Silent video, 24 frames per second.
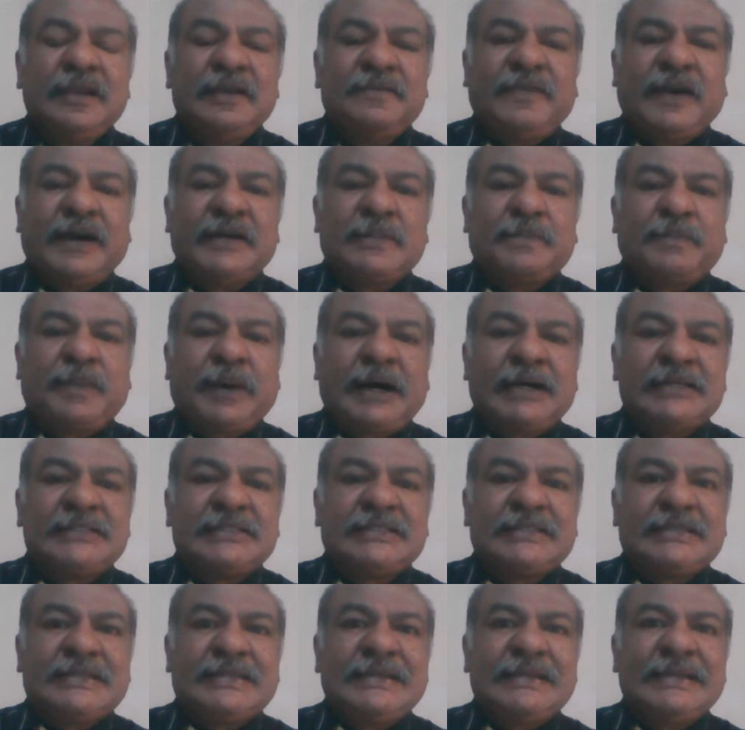For the
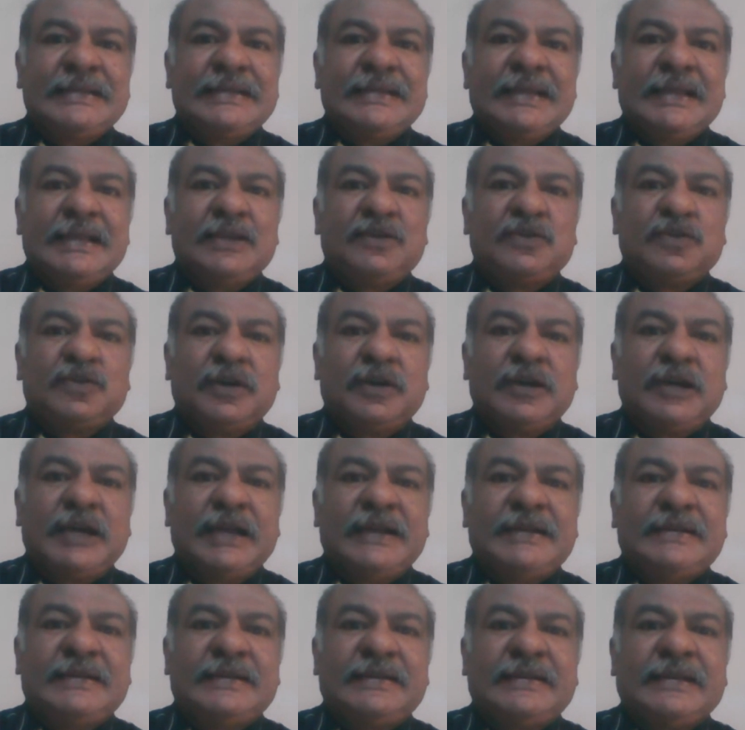past
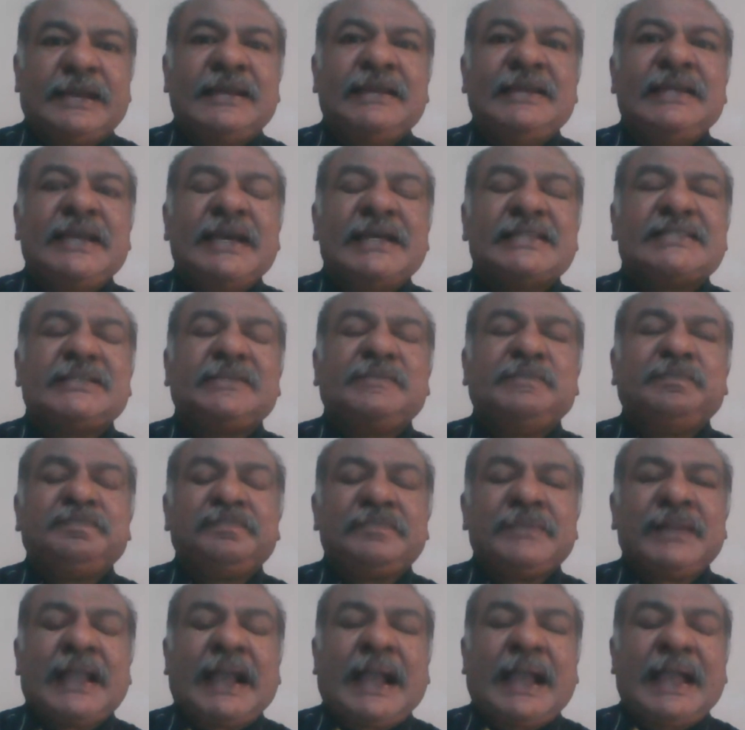10 years,
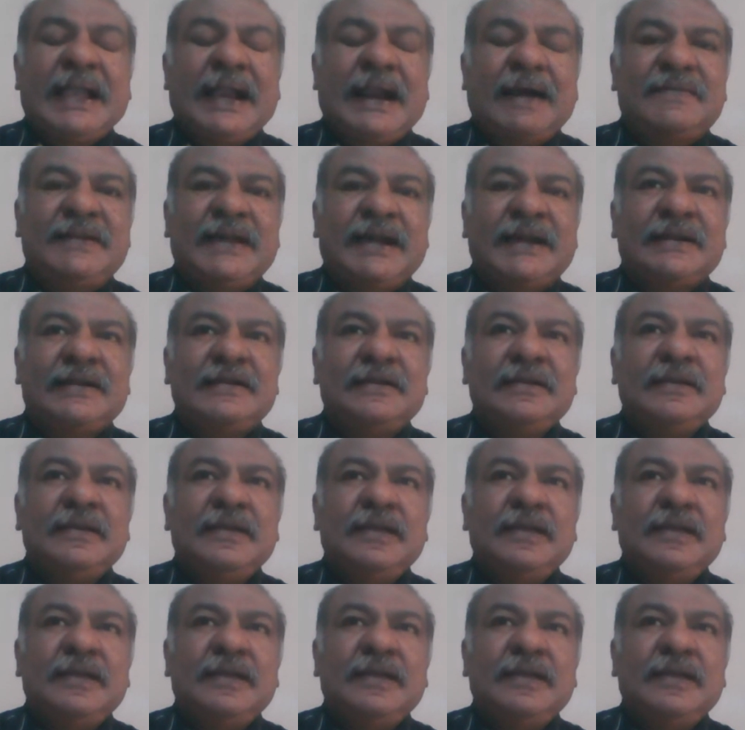I have done